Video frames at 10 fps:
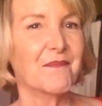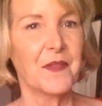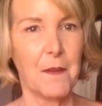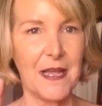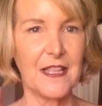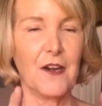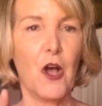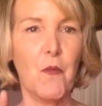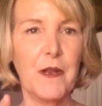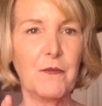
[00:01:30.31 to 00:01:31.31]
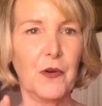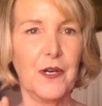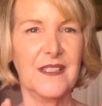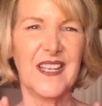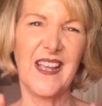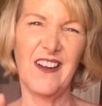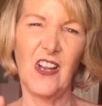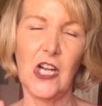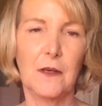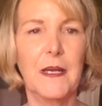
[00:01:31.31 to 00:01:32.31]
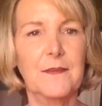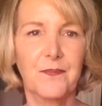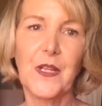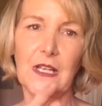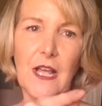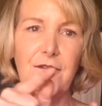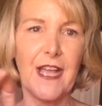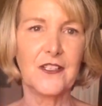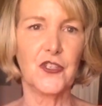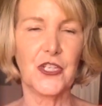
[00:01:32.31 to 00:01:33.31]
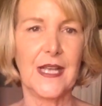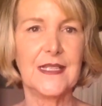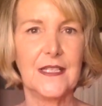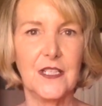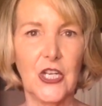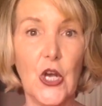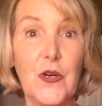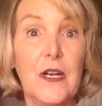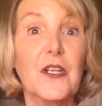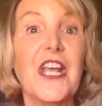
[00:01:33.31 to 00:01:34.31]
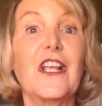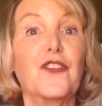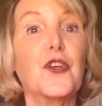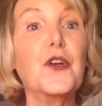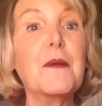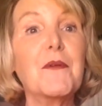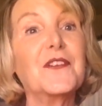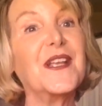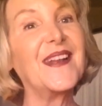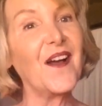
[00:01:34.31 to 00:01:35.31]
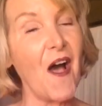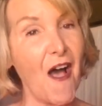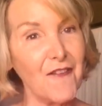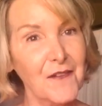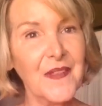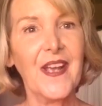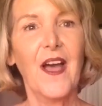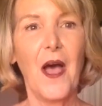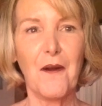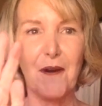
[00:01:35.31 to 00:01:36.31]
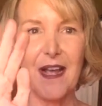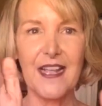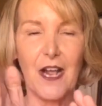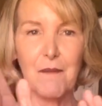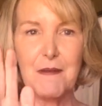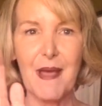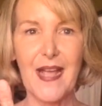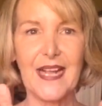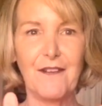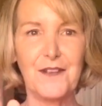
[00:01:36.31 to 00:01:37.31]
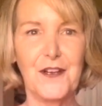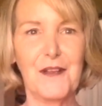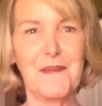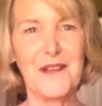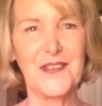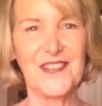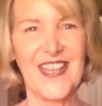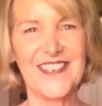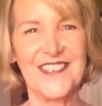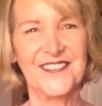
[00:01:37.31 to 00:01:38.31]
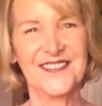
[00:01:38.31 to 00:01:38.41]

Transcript: Now make that all one word. It's kind of long, but love exercise. That's the code. It'll take 30% off. All right, I'll be back after your hypnosis session.